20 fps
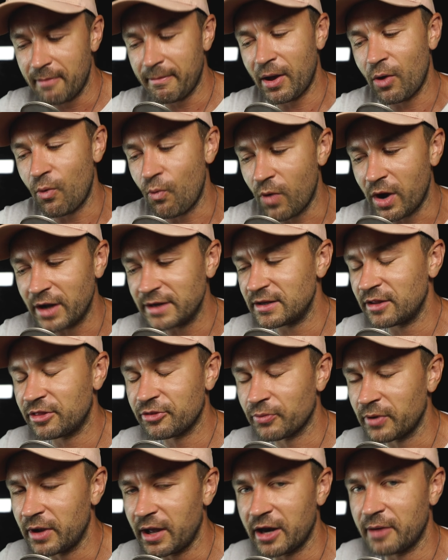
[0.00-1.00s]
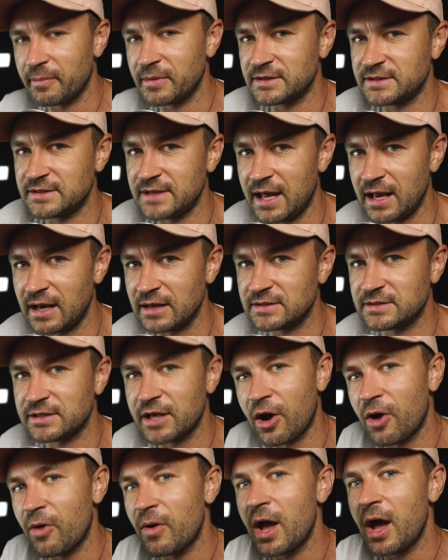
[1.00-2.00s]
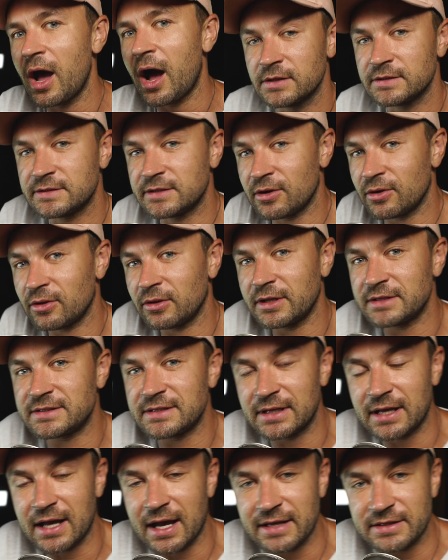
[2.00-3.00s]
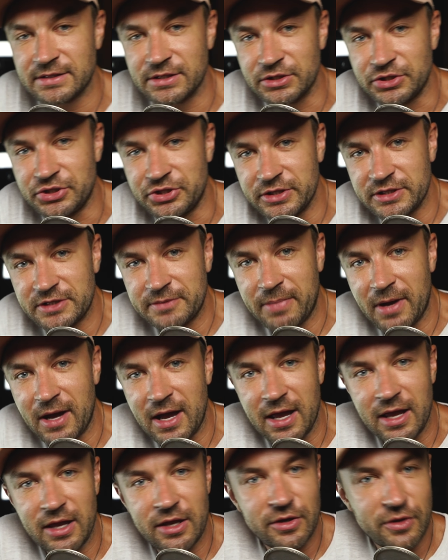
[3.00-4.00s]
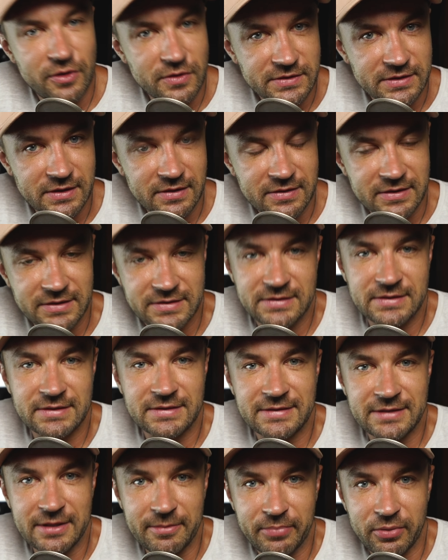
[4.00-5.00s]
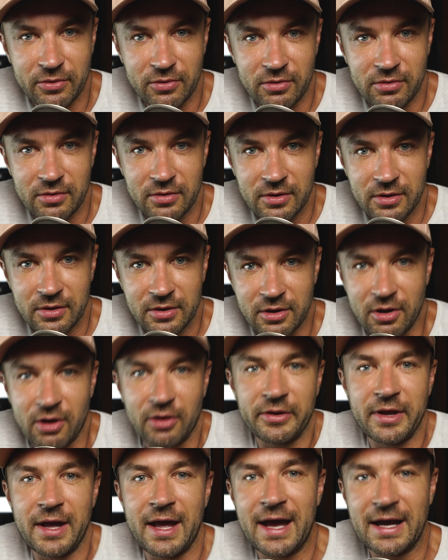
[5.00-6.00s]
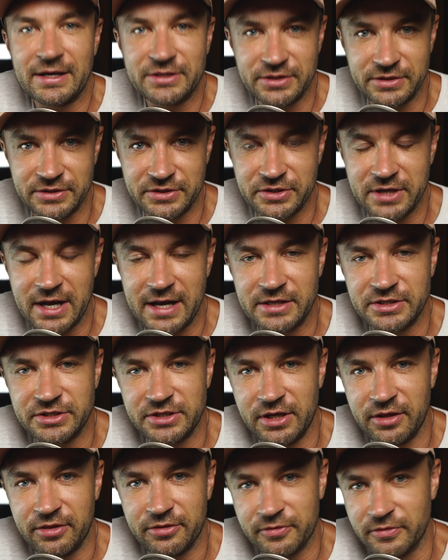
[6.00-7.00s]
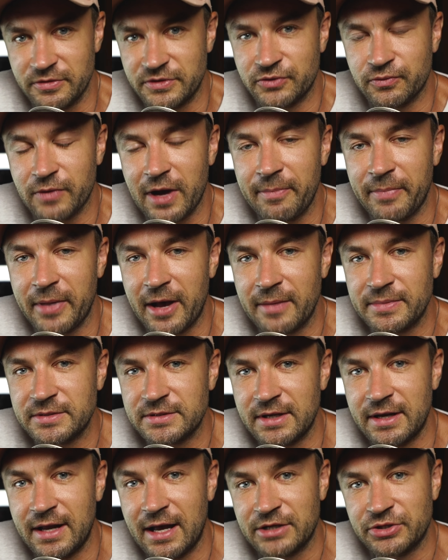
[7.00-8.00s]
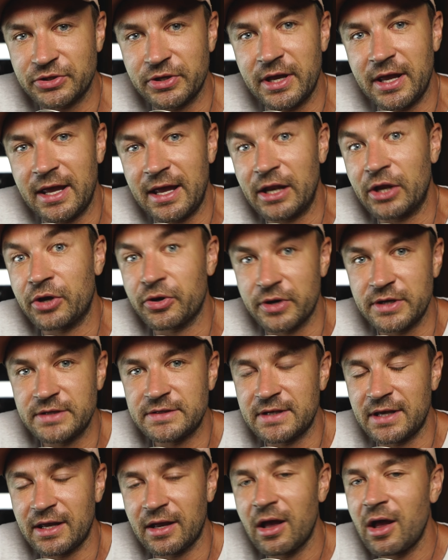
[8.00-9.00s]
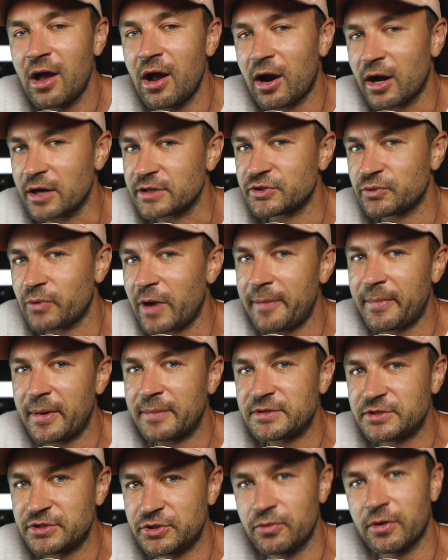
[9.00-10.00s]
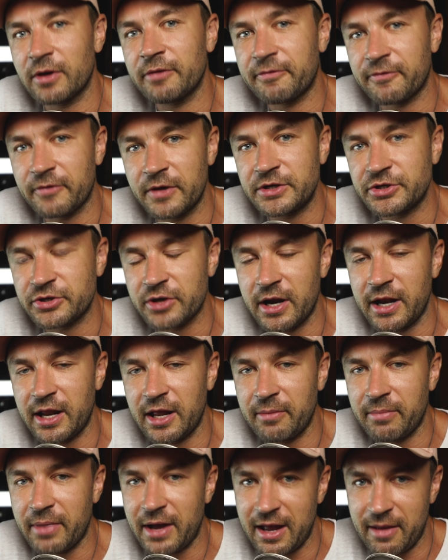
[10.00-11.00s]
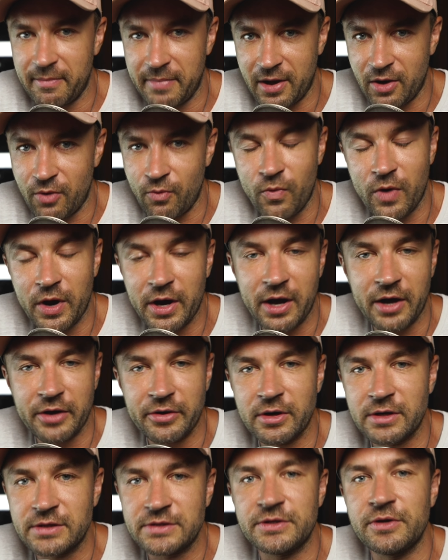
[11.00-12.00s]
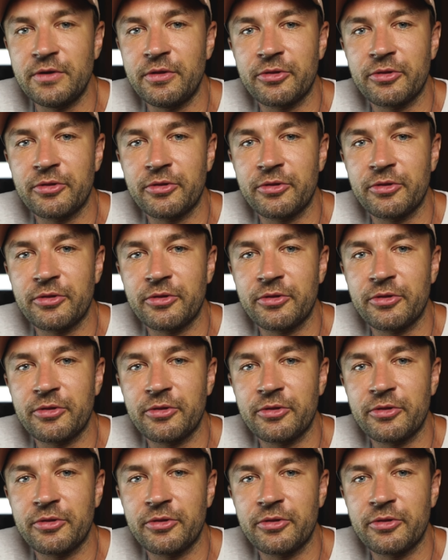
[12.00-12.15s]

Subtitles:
by 1 to 300%. So listen guys, just by using this simple call to action strategy through swipe ups and actually increasing our swipe ups to our free training by about 100 to